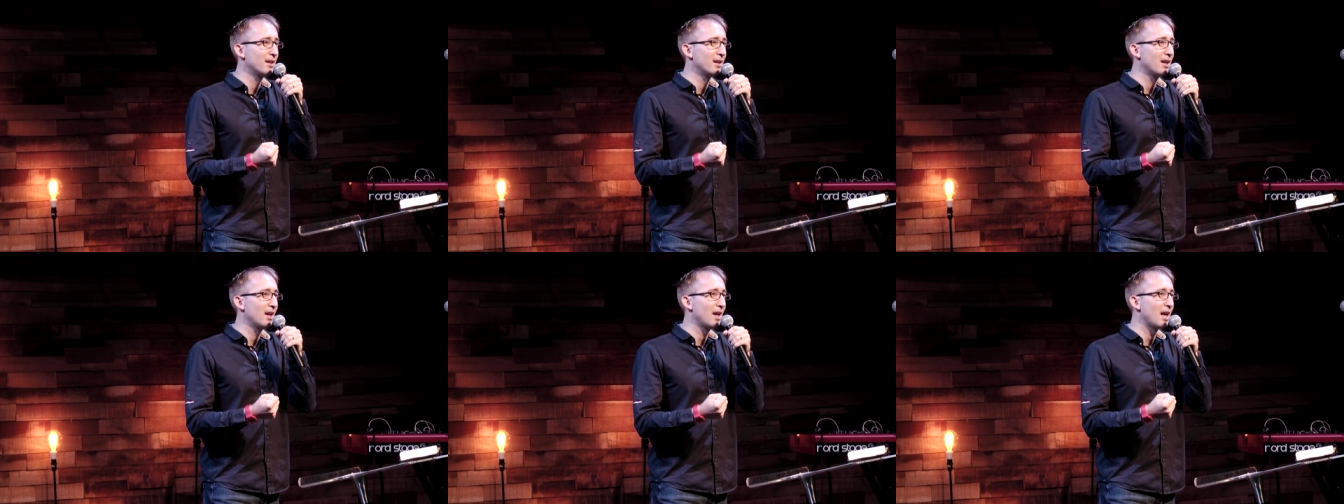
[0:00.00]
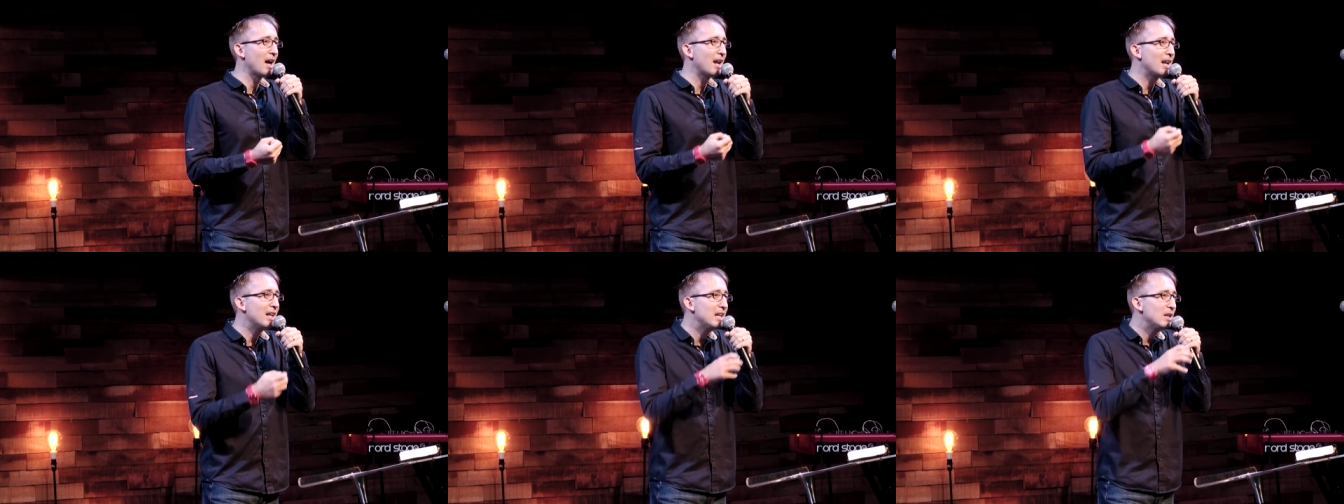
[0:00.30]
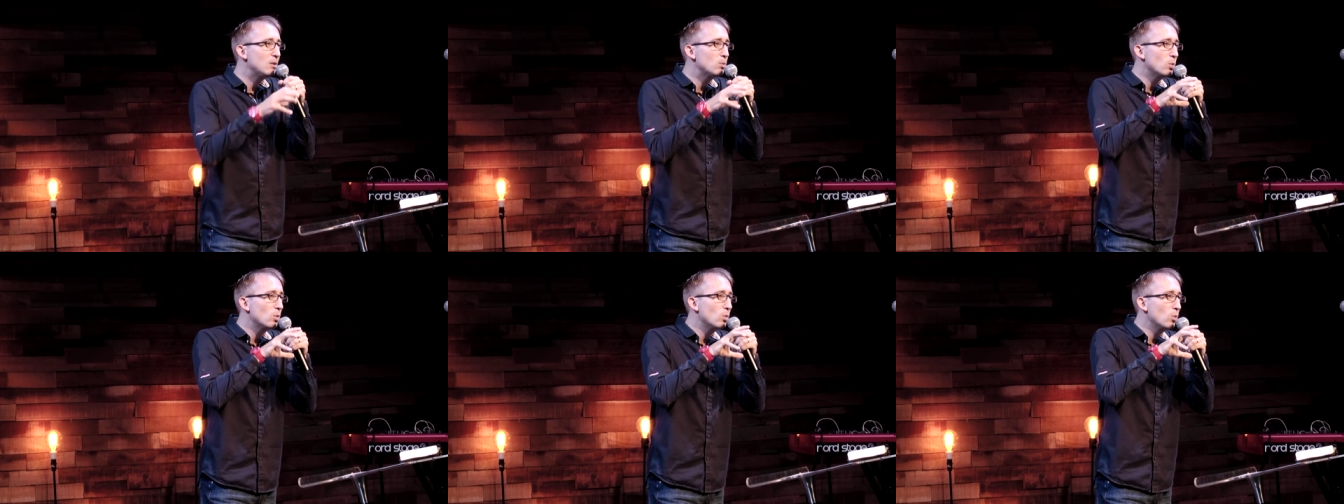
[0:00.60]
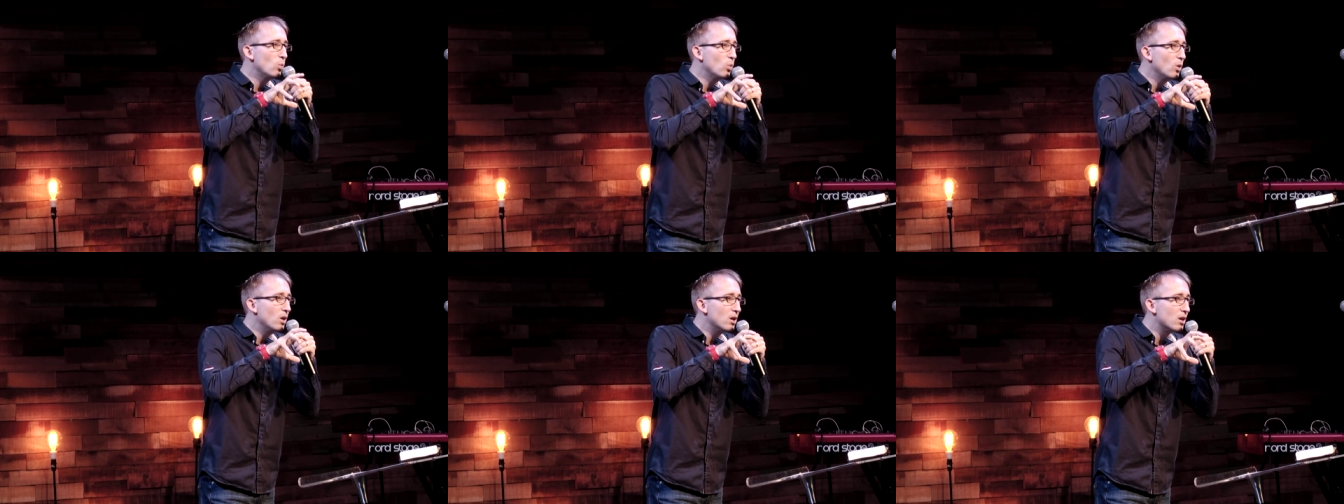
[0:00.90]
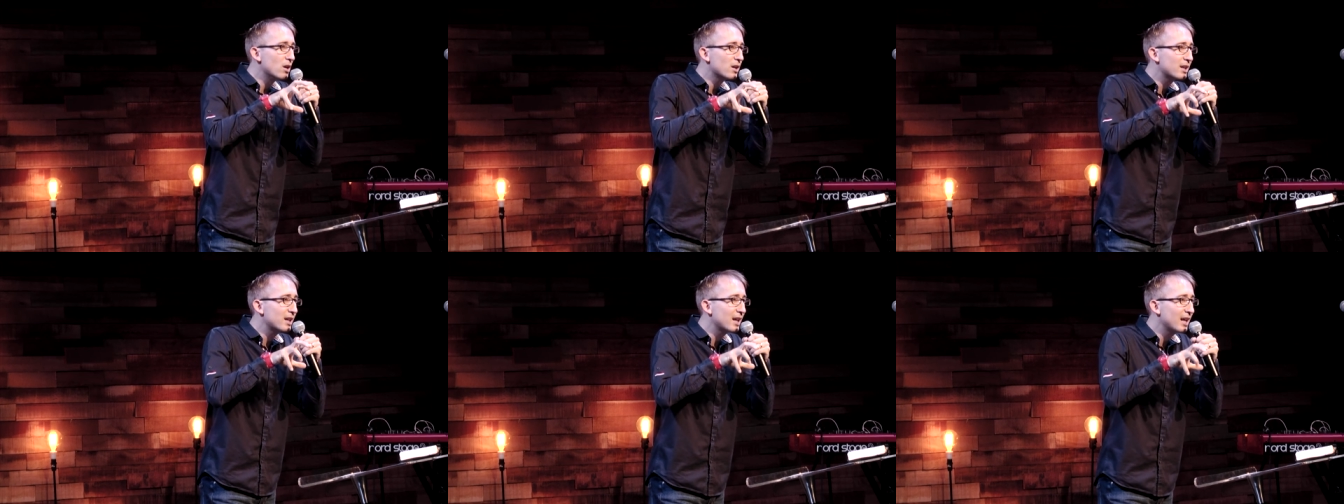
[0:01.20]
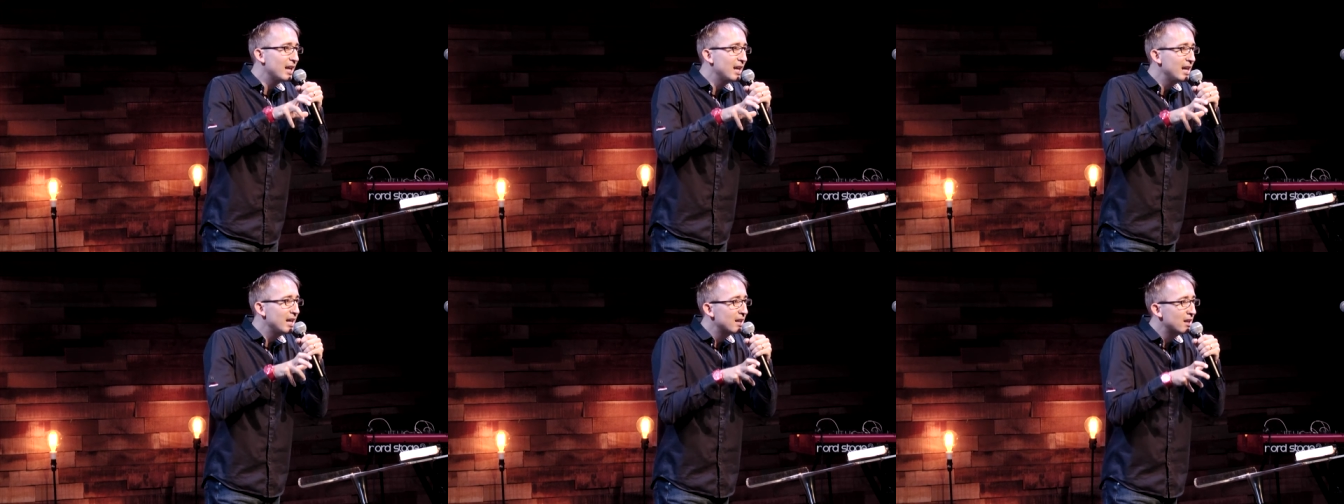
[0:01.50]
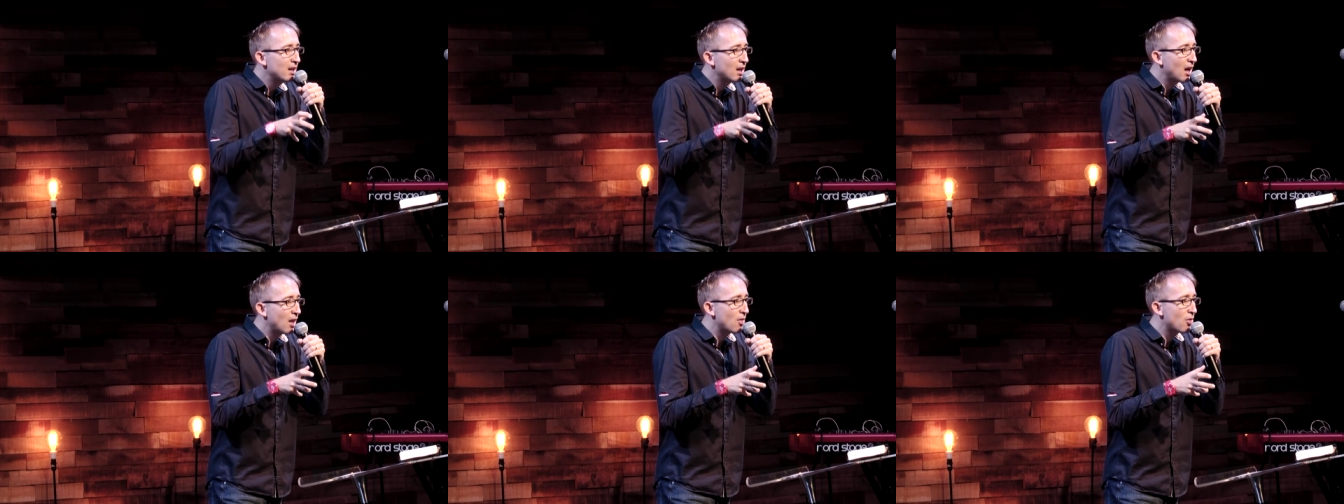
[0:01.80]
And he will work in
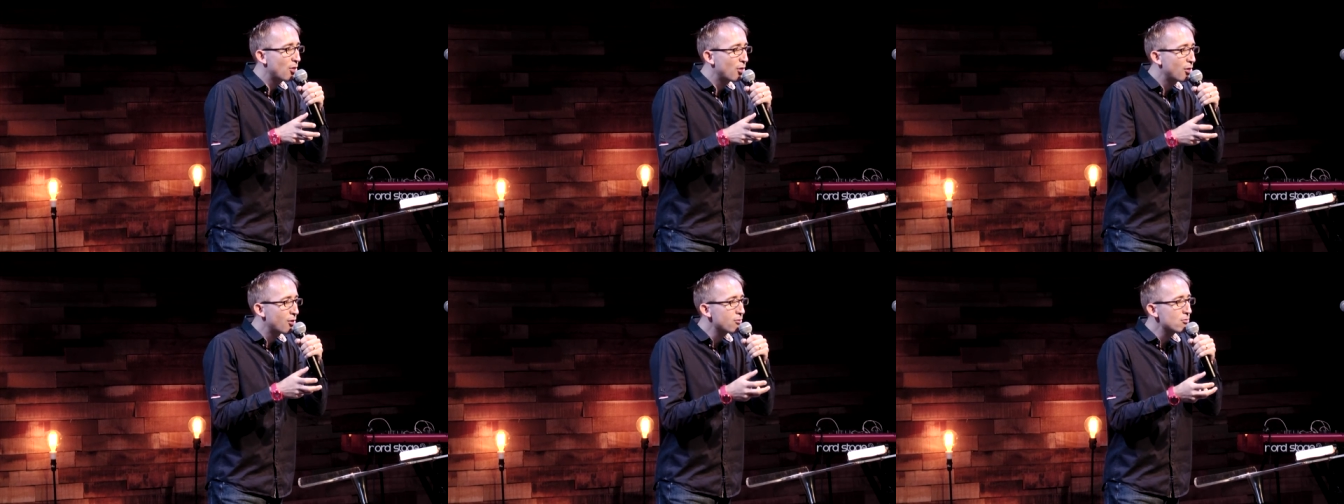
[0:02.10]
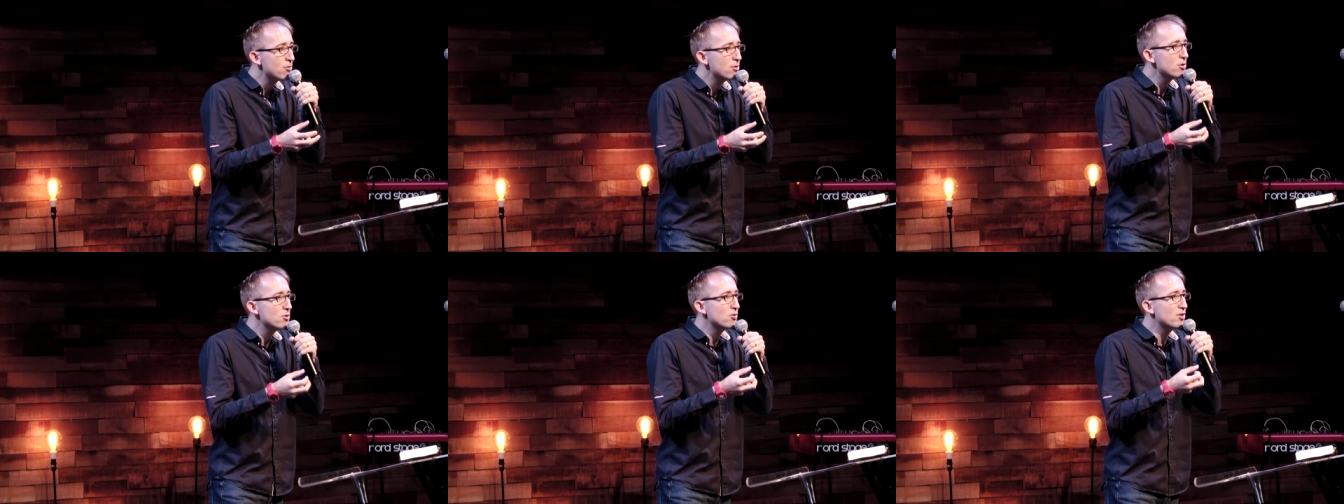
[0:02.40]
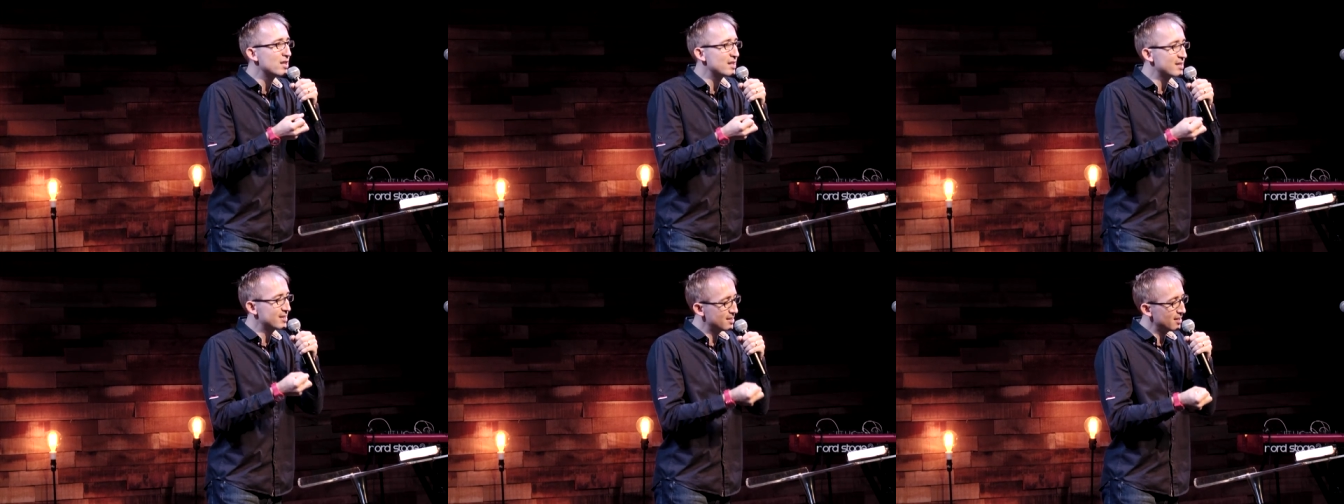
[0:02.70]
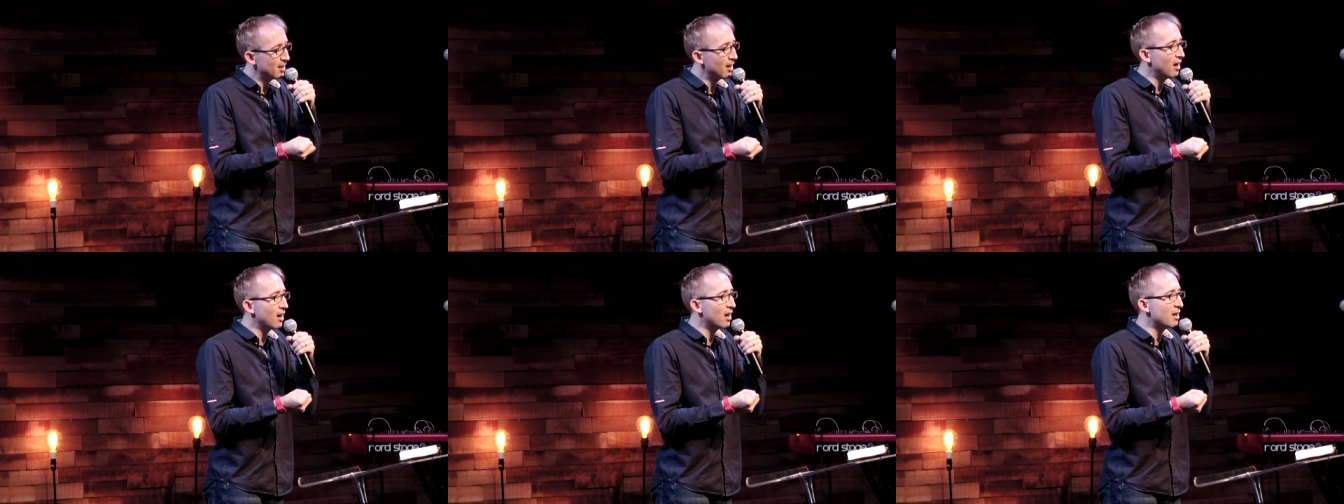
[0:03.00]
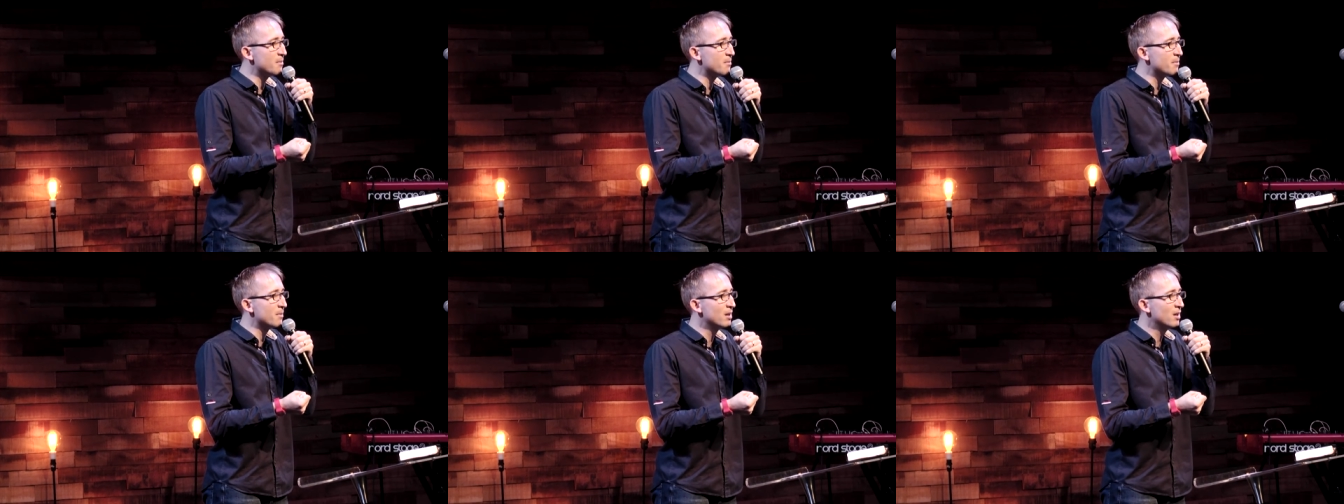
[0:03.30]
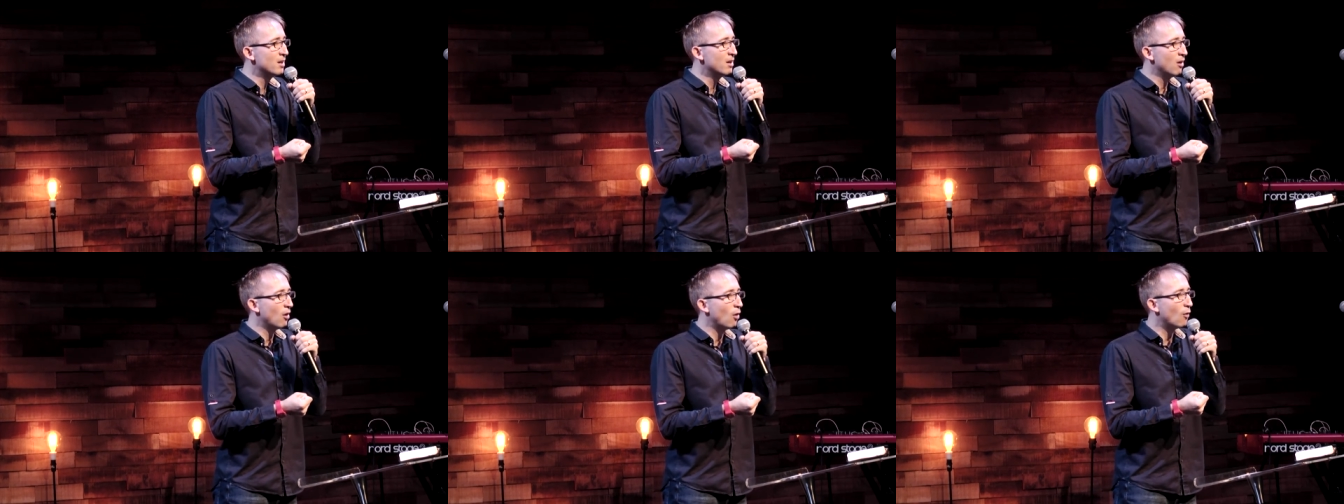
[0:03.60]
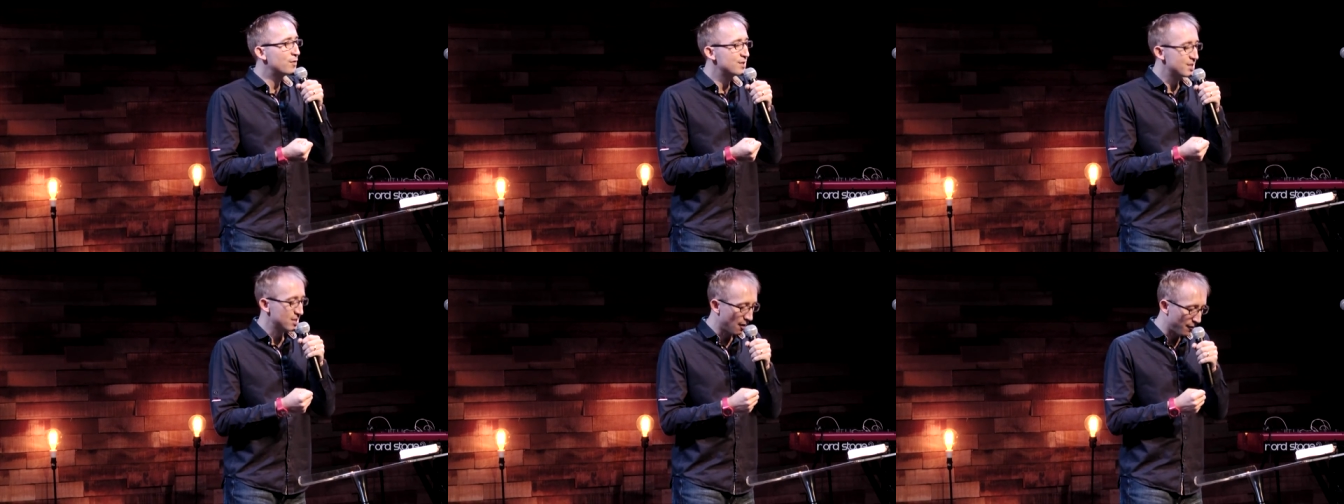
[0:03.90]
and through this time of
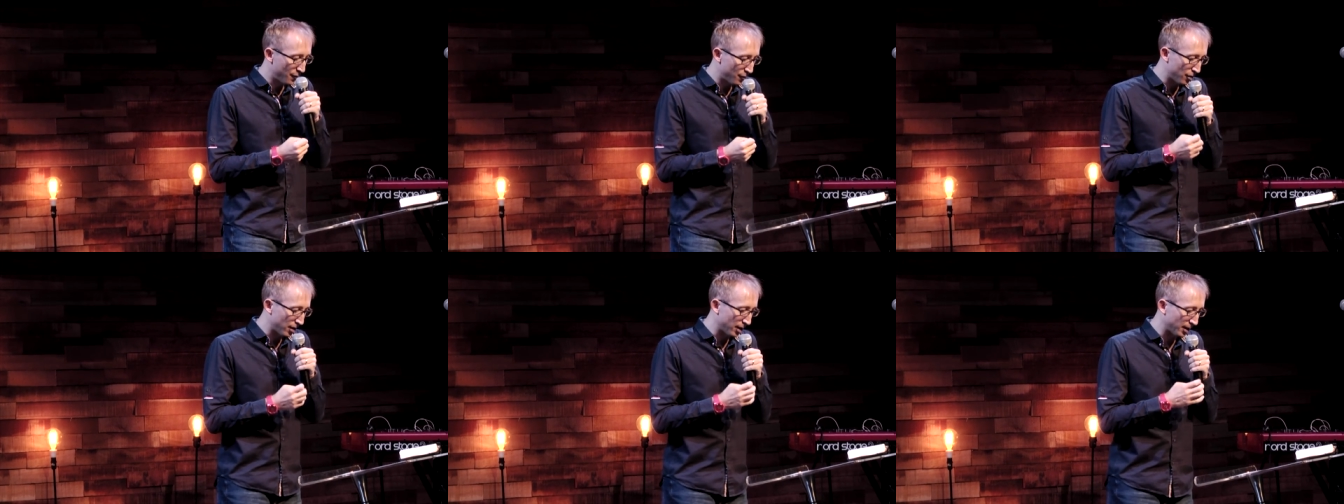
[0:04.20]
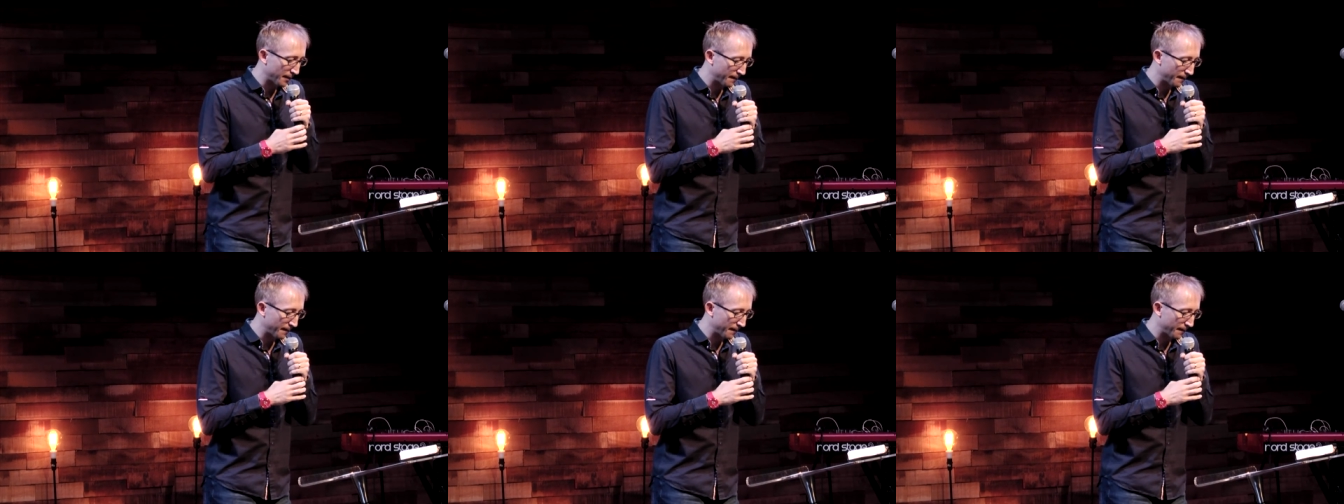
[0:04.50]
suffering.